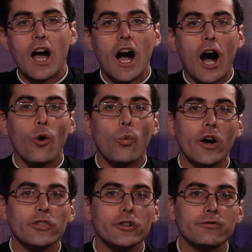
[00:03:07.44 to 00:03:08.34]
How
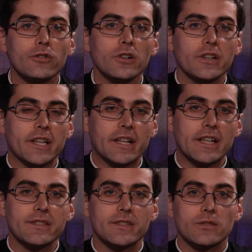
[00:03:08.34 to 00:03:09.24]
wonderful it
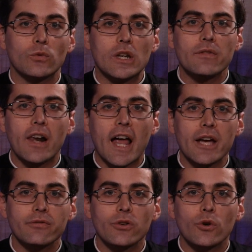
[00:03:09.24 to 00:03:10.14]
is to live a
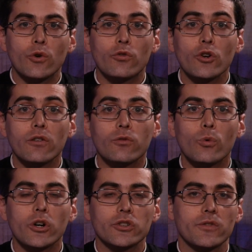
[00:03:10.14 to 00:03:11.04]
life full of
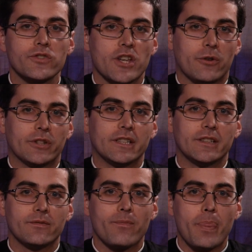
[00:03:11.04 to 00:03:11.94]
works of charity.
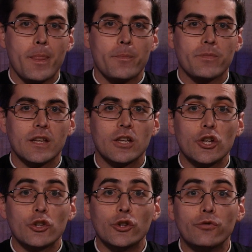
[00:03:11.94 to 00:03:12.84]

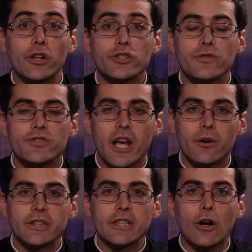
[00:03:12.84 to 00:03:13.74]
The virtue of
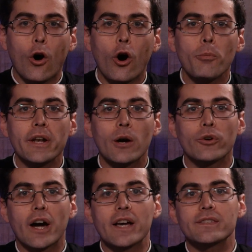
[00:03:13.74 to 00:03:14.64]
charity opens our
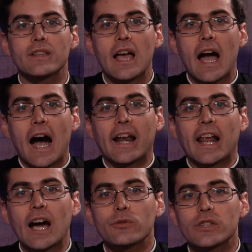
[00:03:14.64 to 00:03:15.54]
eyes and
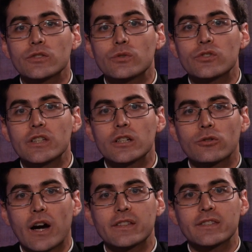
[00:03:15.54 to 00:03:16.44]
allows us to see
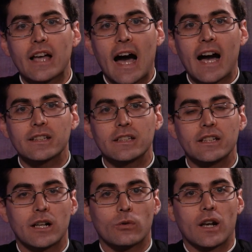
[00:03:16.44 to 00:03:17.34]
Christ acting
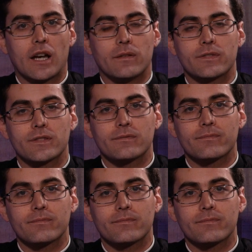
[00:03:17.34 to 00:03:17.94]
in our lives.